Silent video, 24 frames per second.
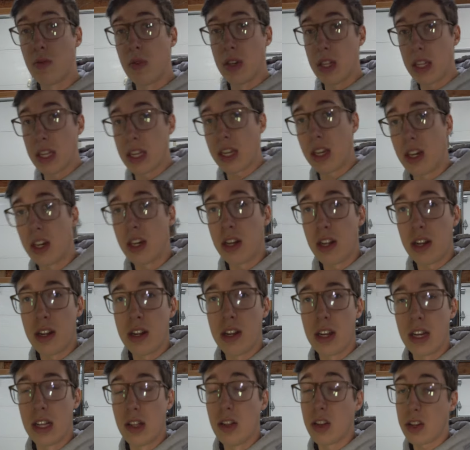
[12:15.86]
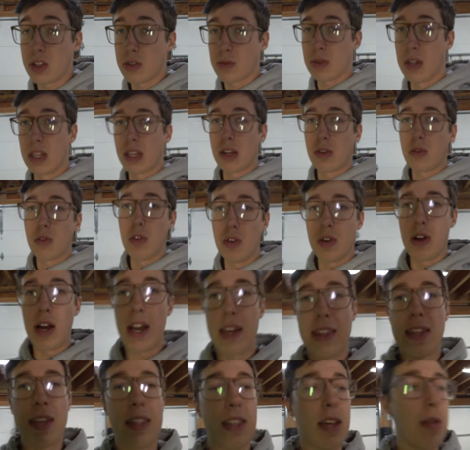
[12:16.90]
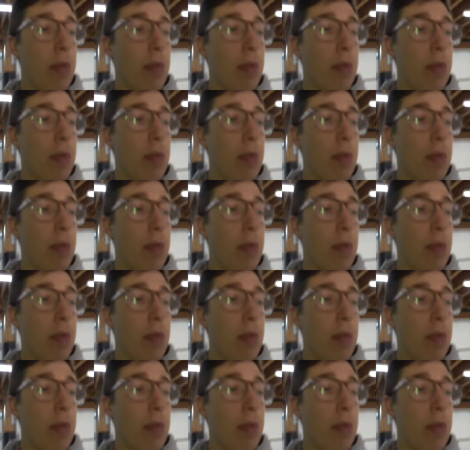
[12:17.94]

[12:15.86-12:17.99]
really good. It looks really cool. I think